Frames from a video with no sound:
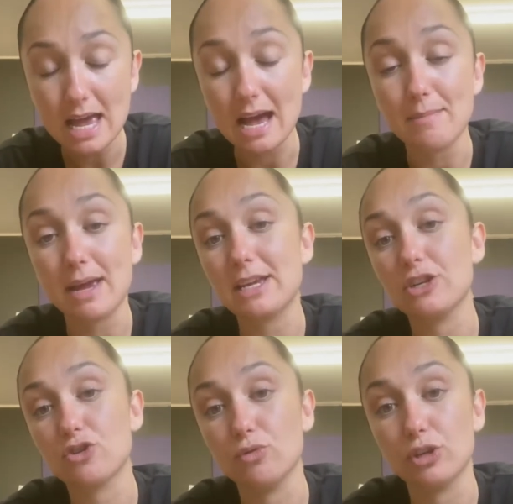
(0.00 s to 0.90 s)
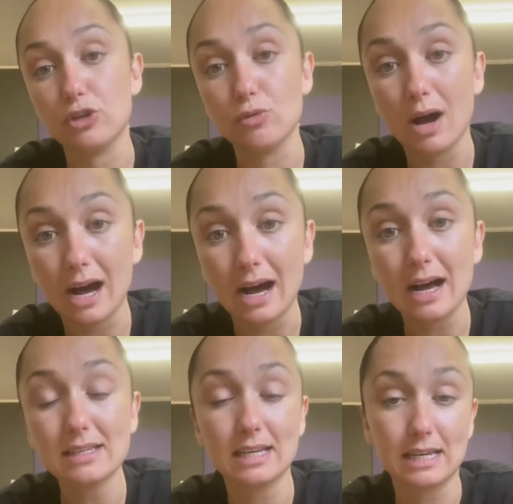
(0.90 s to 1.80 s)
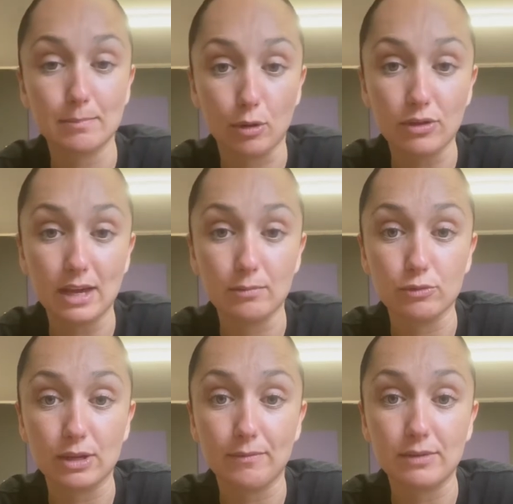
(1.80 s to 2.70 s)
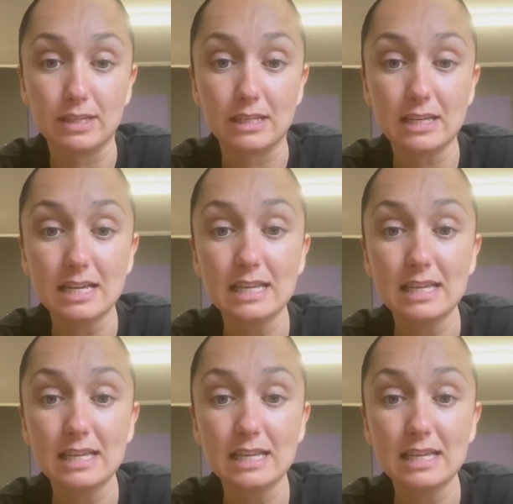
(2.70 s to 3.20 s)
and making sure that you are setting both animals up for success